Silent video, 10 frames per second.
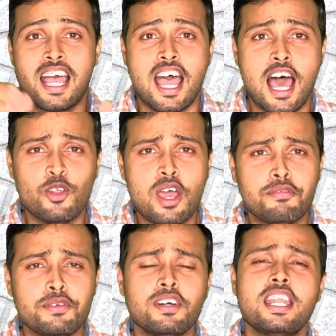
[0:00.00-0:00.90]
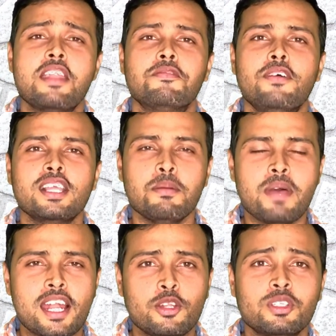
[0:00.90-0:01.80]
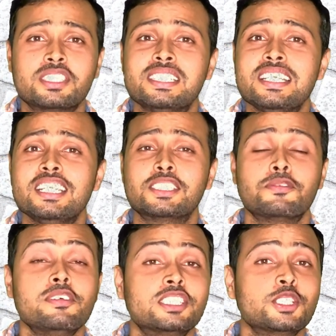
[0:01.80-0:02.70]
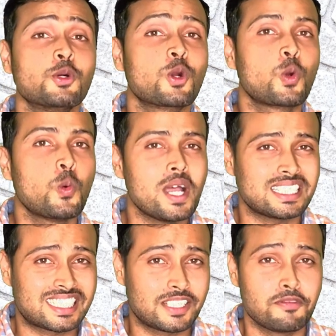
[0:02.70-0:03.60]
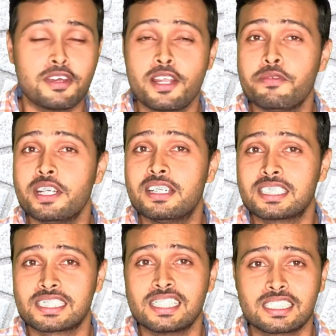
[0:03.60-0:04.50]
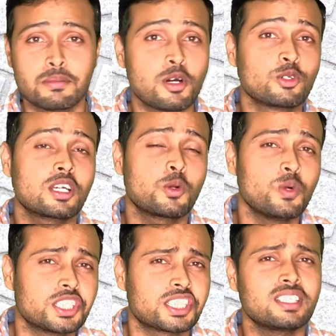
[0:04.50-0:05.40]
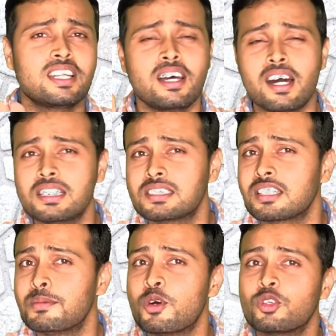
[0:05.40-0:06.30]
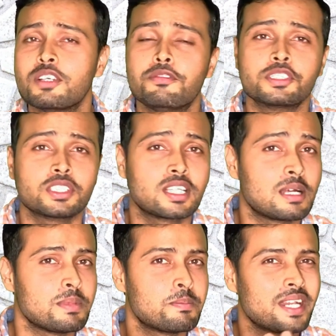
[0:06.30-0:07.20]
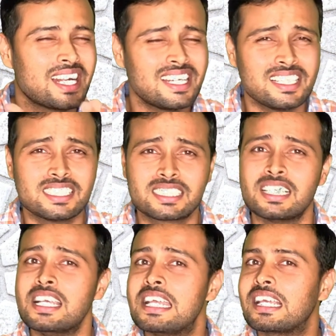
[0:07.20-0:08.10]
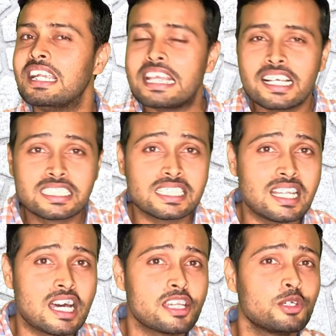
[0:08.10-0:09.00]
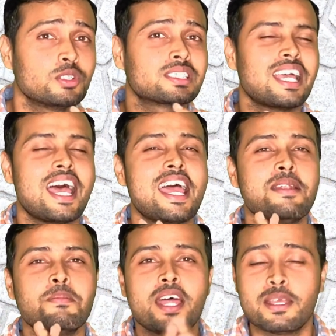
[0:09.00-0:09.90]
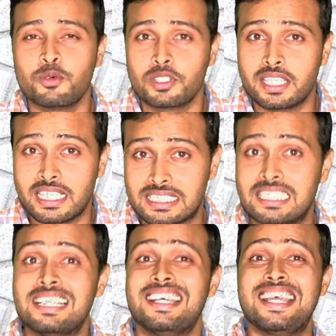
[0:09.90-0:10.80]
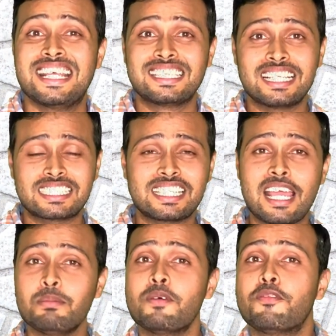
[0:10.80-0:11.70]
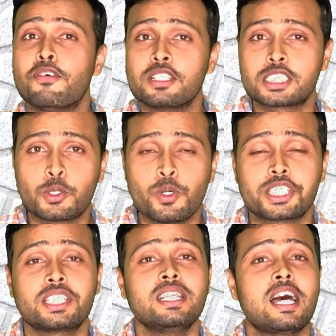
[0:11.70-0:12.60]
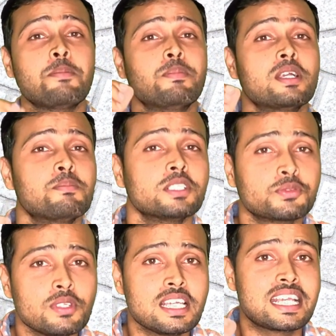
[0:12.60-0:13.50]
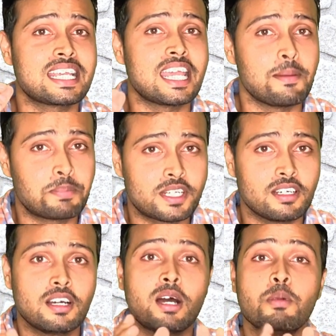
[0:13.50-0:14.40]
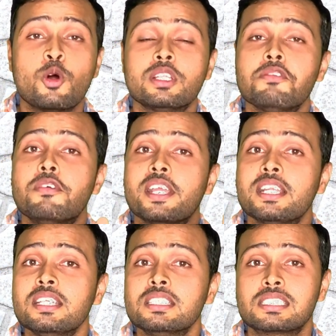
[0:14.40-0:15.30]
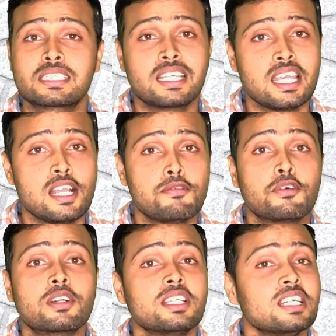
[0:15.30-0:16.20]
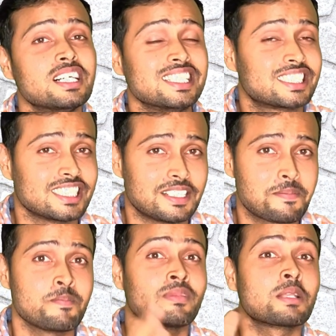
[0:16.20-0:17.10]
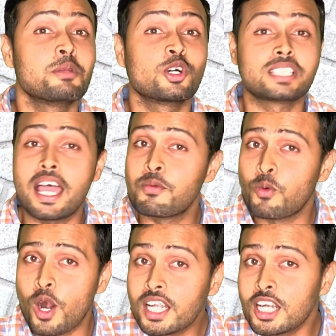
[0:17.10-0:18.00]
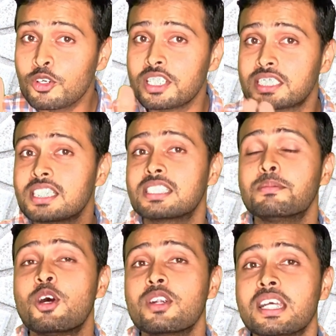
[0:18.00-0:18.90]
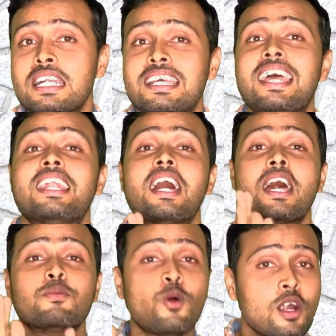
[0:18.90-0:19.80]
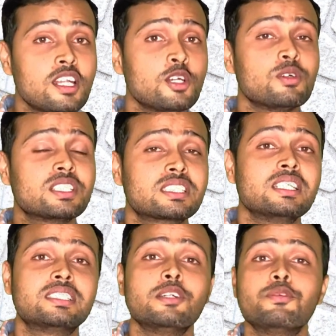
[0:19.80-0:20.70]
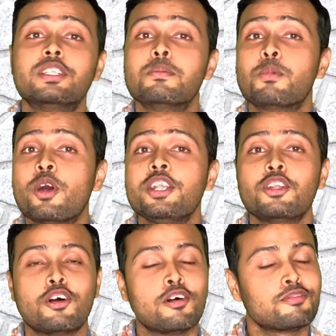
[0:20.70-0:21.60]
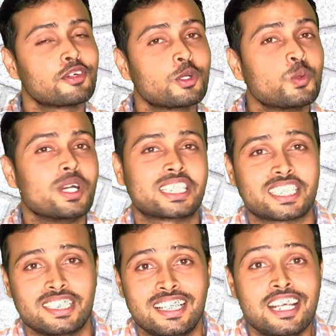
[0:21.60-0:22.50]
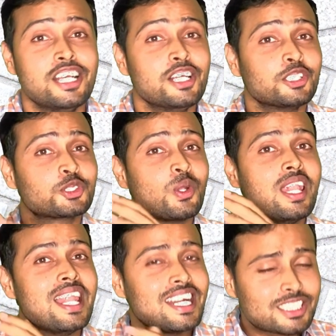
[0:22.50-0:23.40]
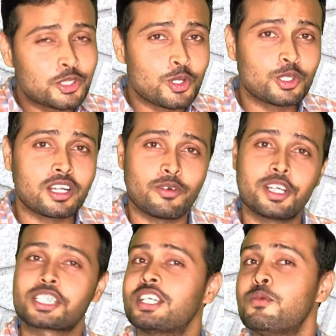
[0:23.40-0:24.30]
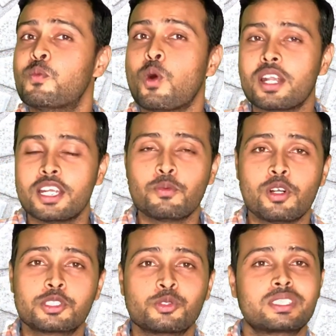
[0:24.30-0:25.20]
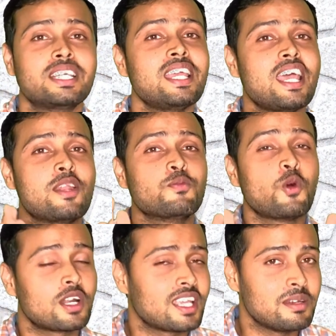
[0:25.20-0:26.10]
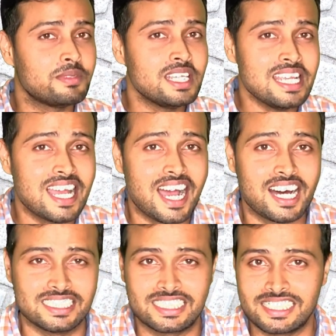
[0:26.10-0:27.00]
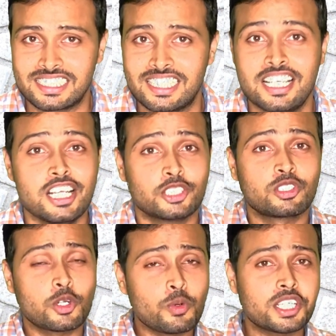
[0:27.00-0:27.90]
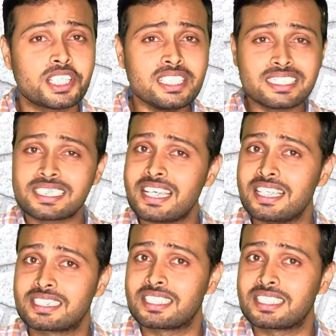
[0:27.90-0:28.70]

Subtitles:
Hello everyone and welcome back to the series Physio Quest, where we discuss about the question and answer about the physiotherapy practice, clinical scenarios and many more things. This time the first question I purposefully kept about the Wagner scale for the ulcer, because I wanted to discuss about it and I wanted to discuss it with the point of question. So let's go to the question, what it wants to say and what can be the answers. So the question says